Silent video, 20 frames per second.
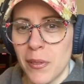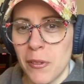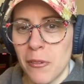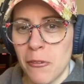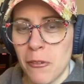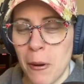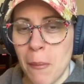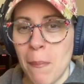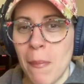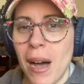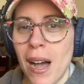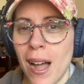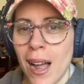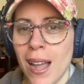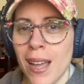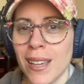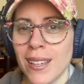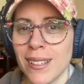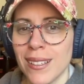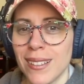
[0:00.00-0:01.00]
from
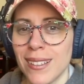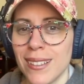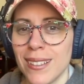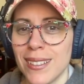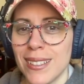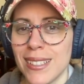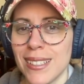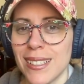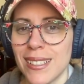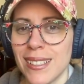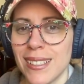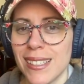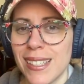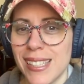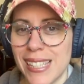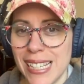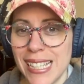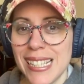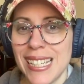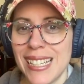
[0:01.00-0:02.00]
my
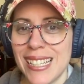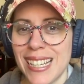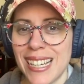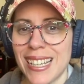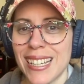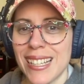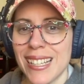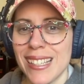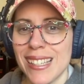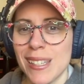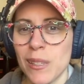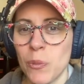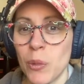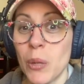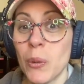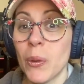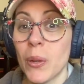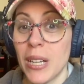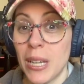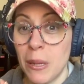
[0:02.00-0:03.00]
season tickets. We
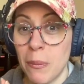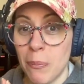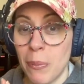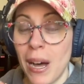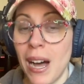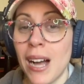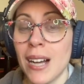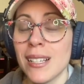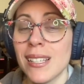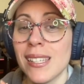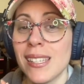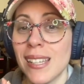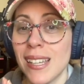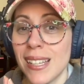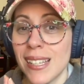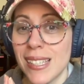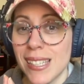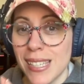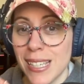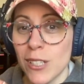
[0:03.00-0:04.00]
were in box
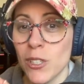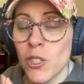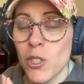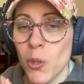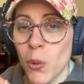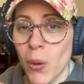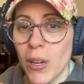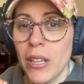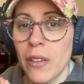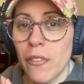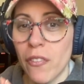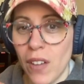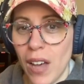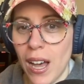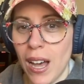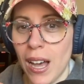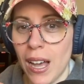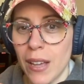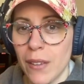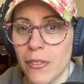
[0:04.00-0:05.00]

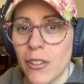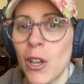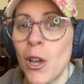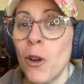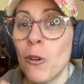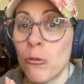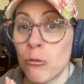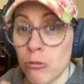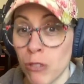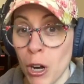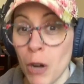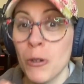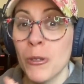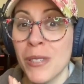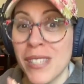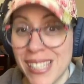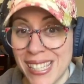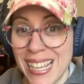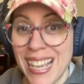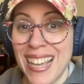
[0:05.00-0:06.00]
625, row
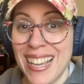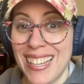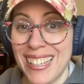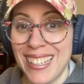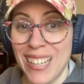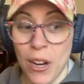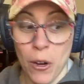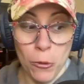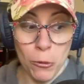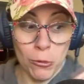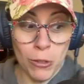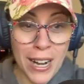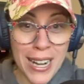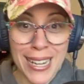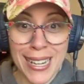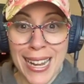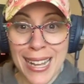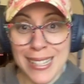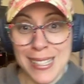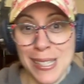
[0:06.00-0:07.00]
C,
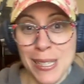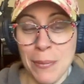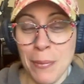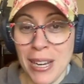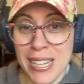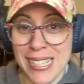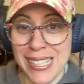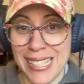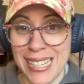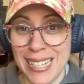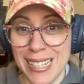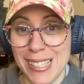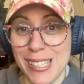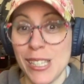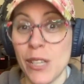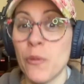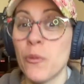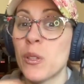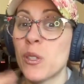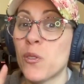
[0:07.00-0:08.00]
right next to my seats.
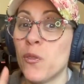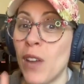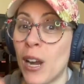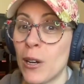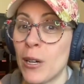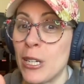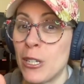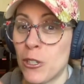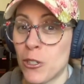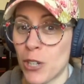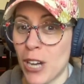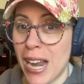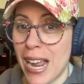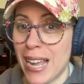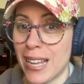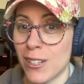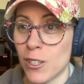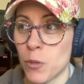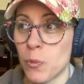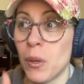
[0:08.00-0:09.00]
It was very
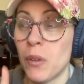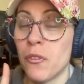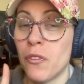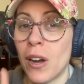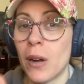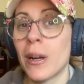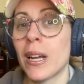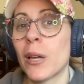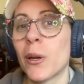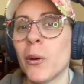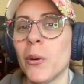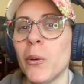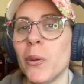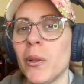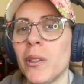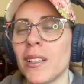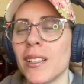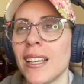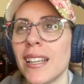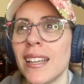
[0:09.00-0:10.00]
strange, but very
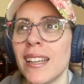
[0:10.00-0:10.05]
cool